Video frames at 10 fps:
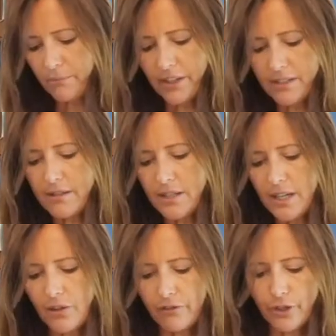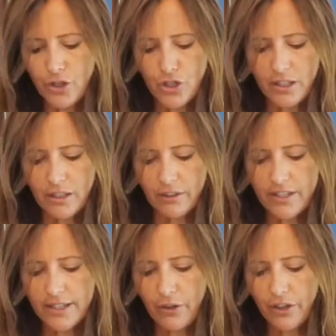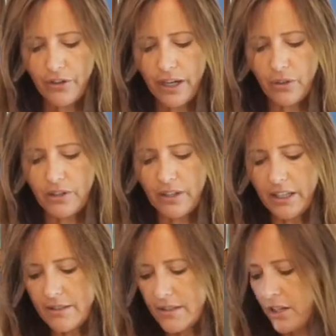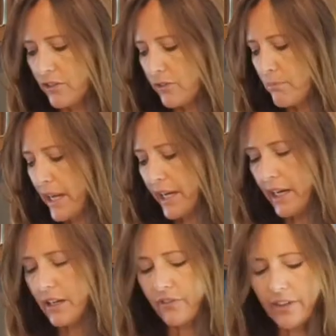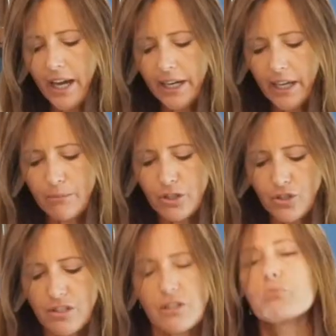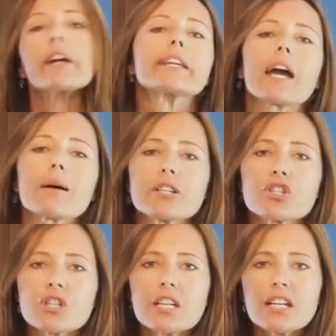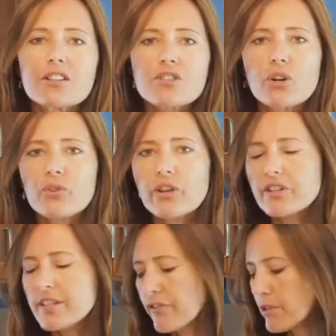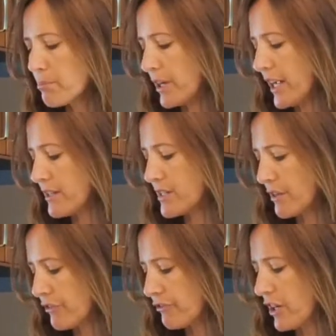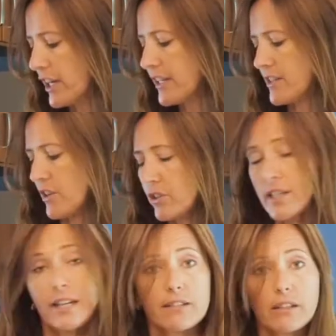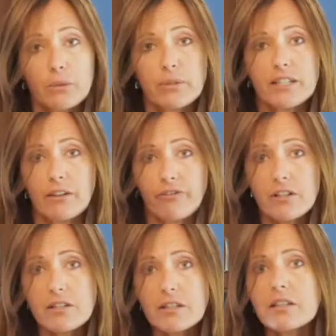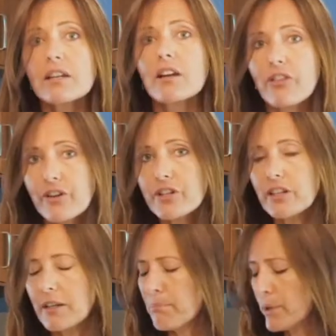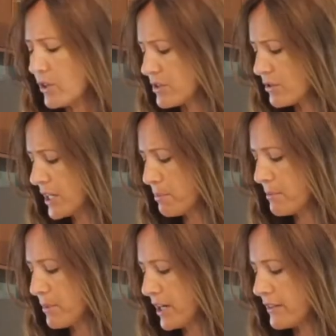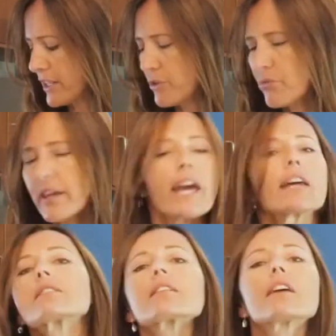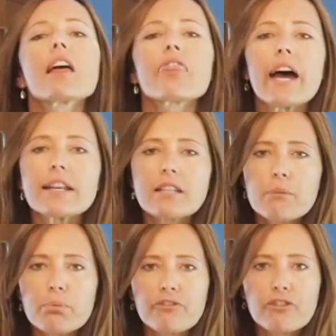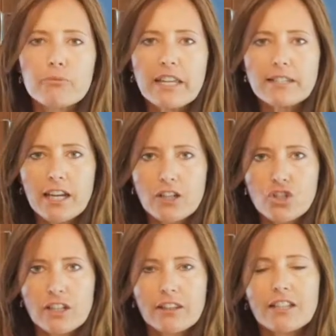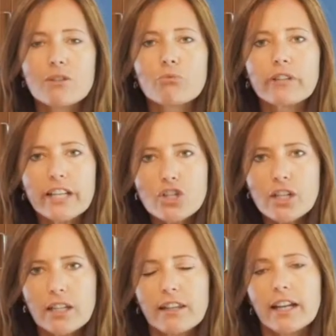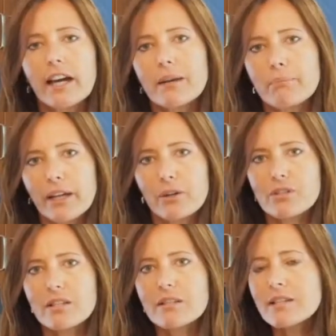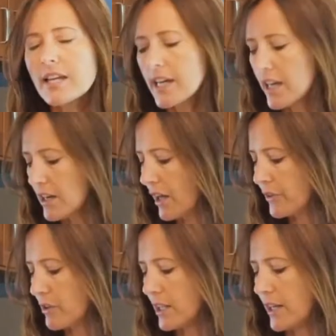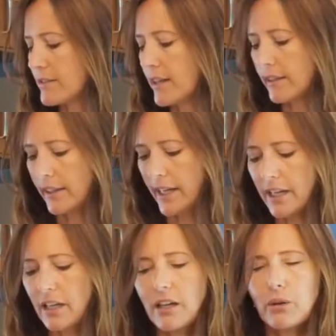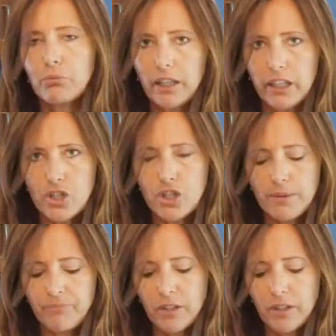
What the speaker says: This is another version of a sauerkraut. Instead of making out of that cabbage, this is red cabbage. So there are different brands, different varieties. They all taste a little bit different. They're good, but also keep in mind that you get that type of fermentation that's rich in the gut biosis in other things like relish.